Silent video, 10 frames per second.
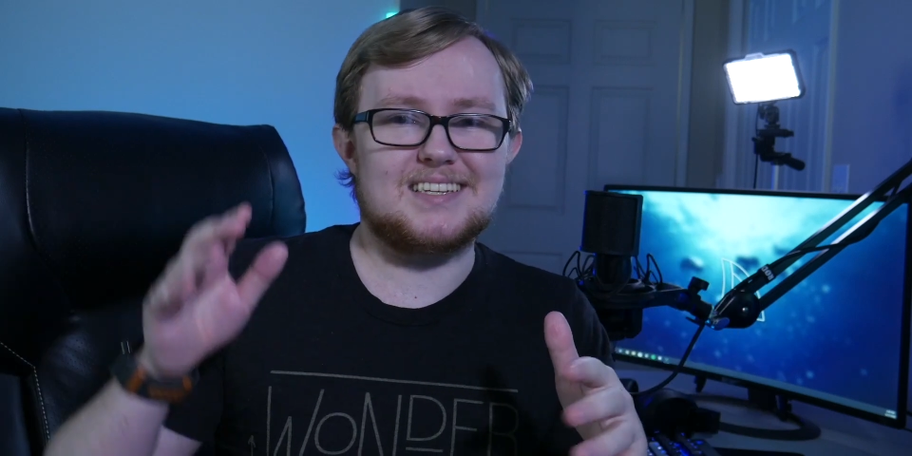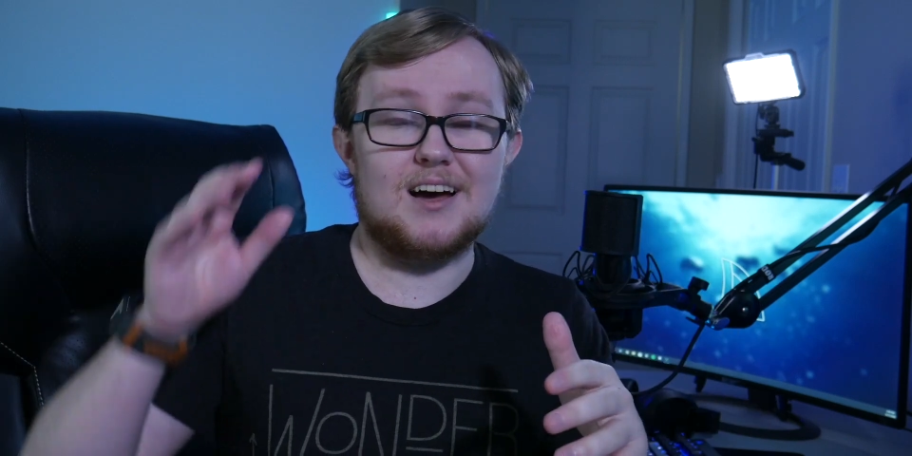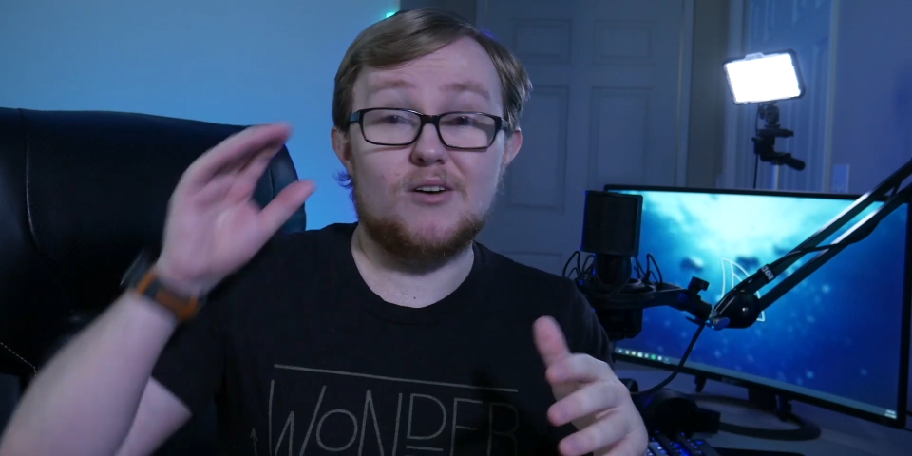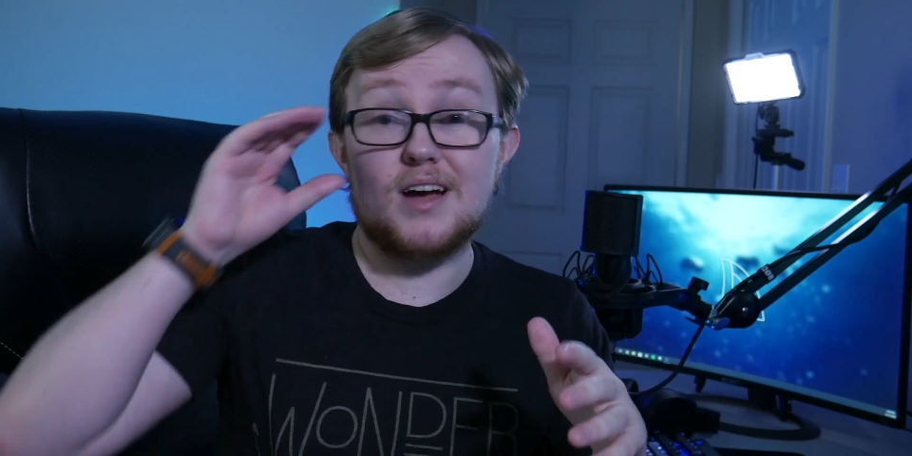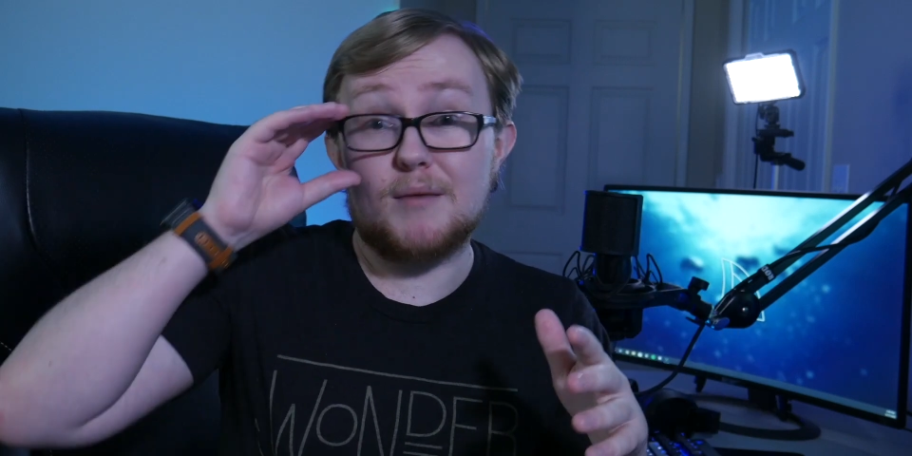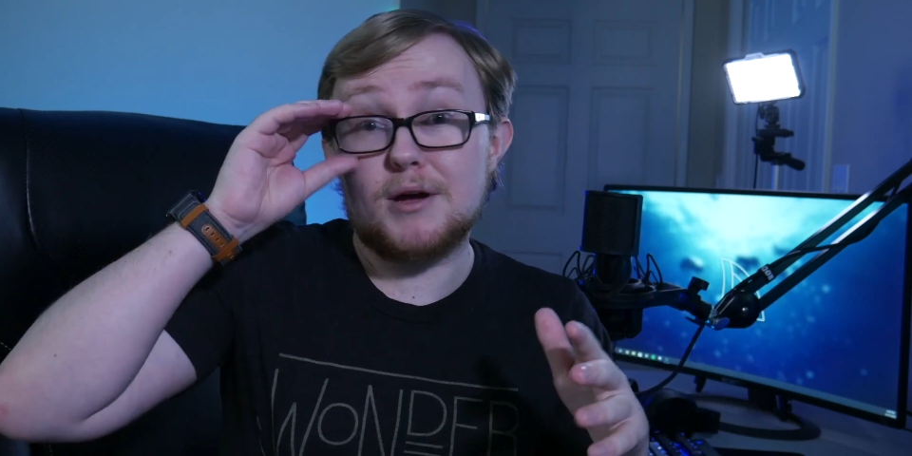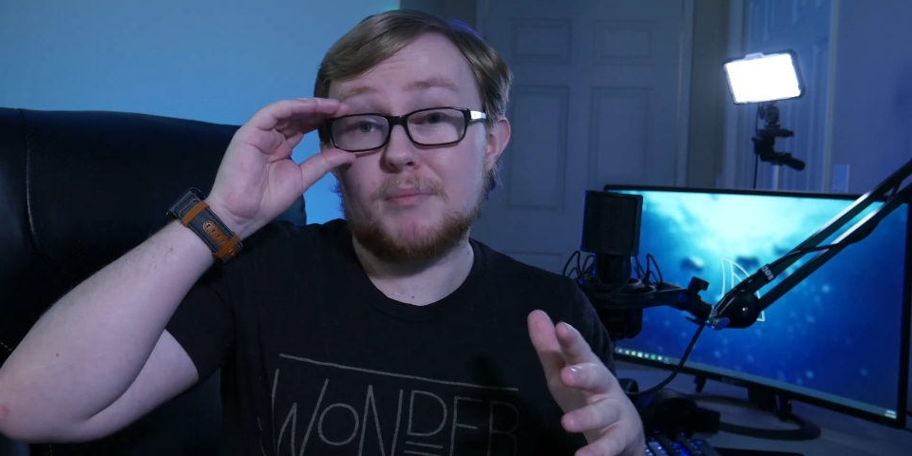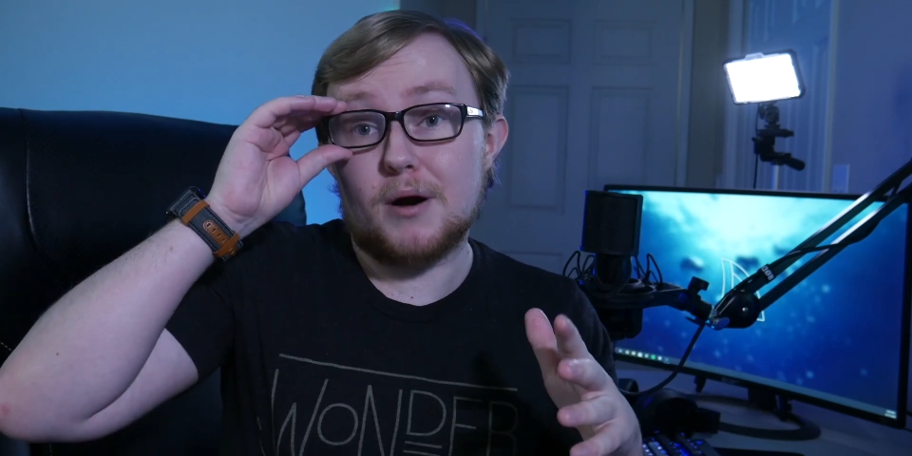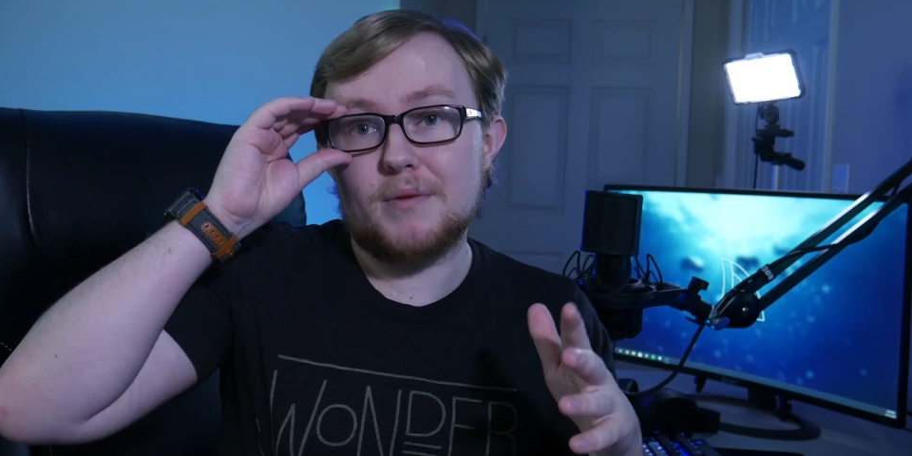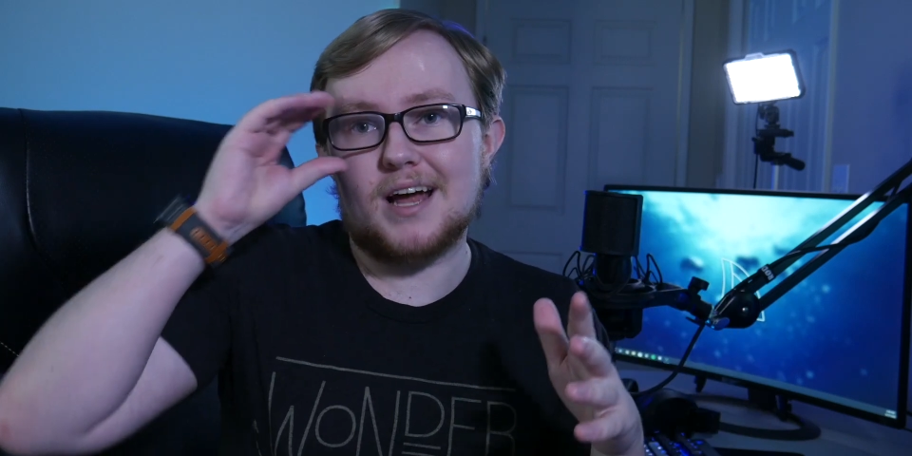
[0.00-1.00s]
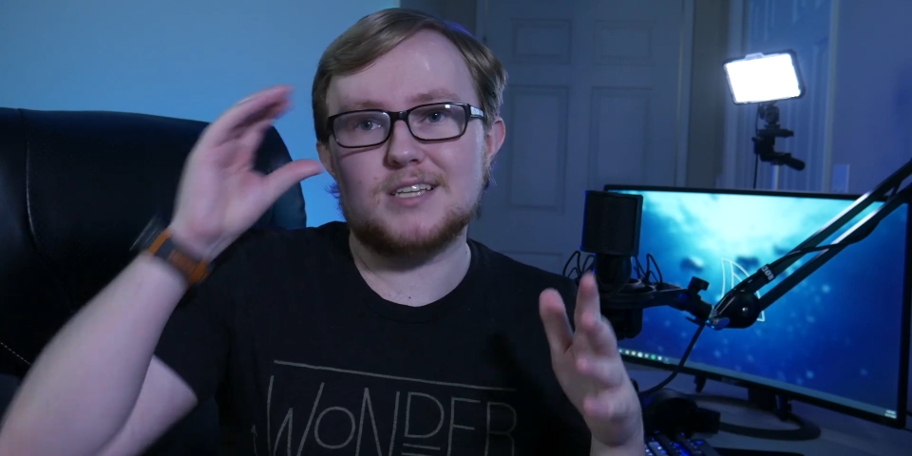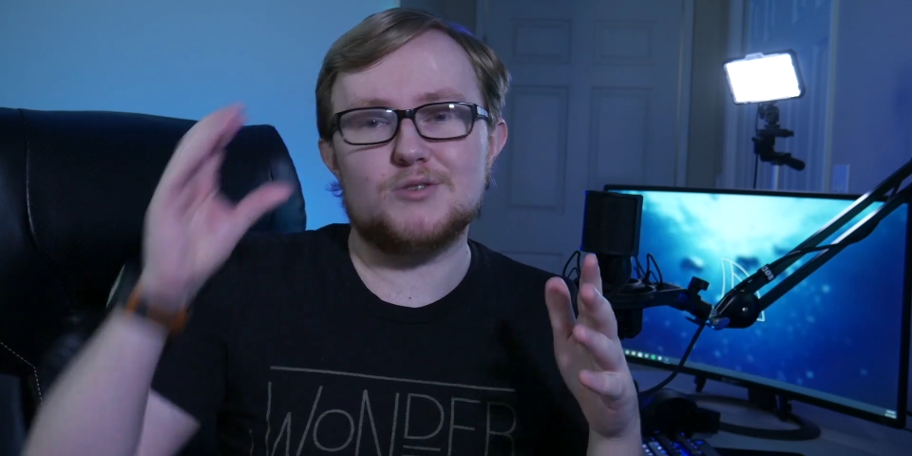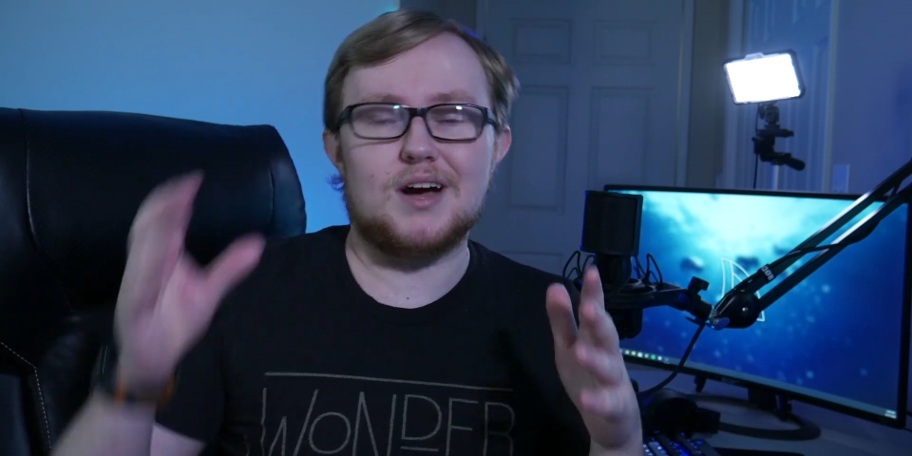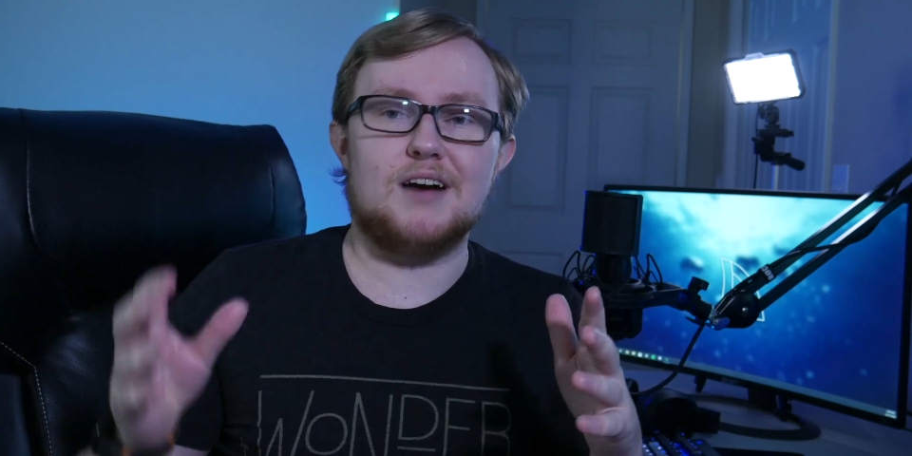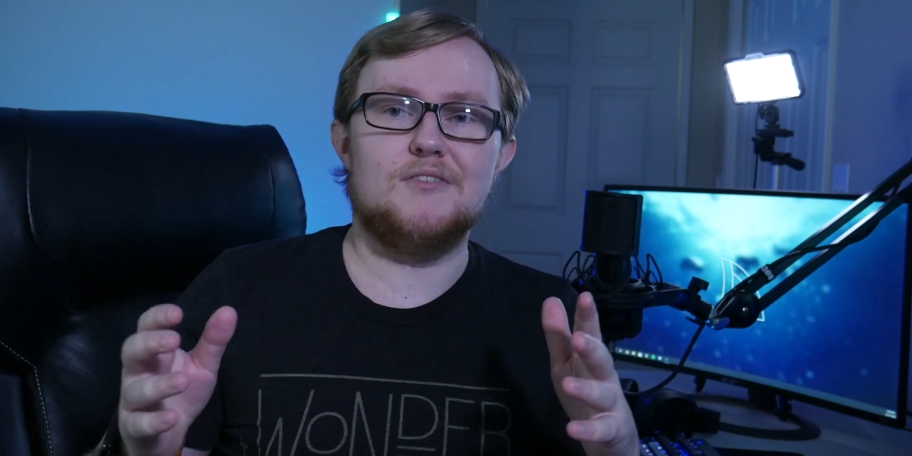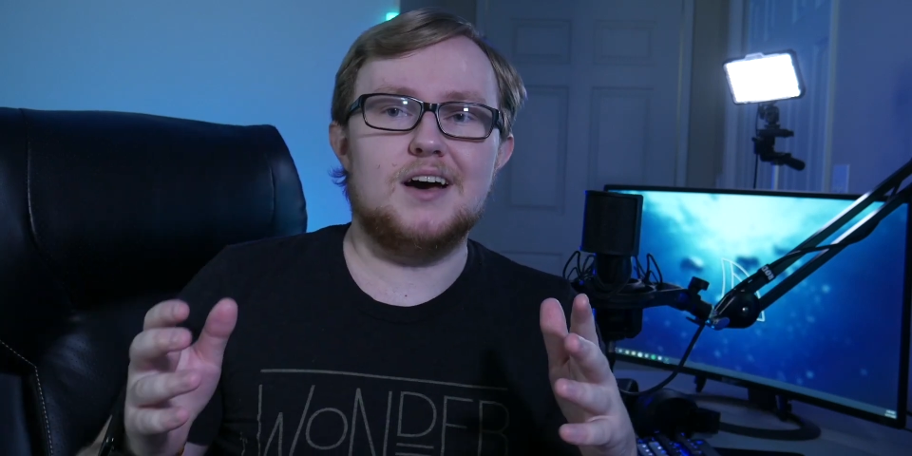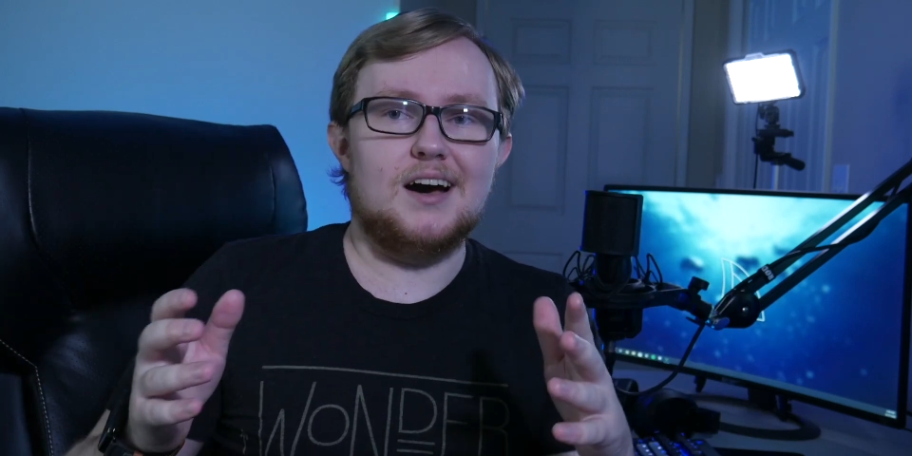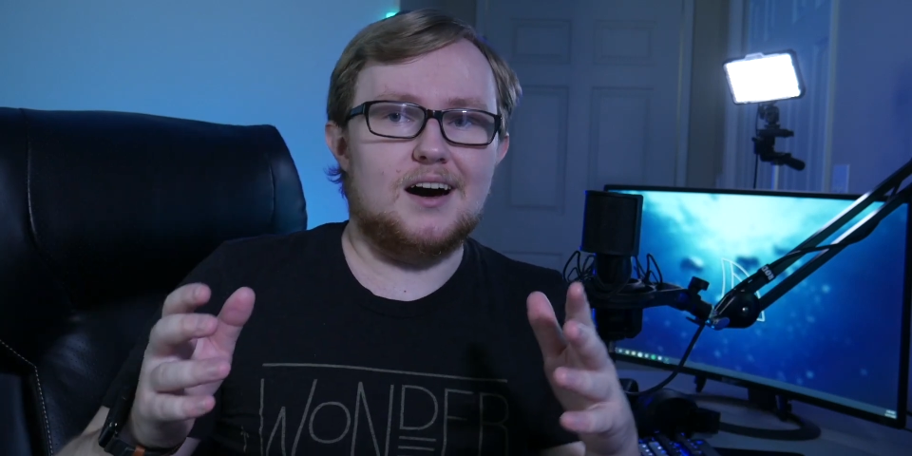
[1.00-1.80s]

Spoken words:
Now, at my apartment, I do have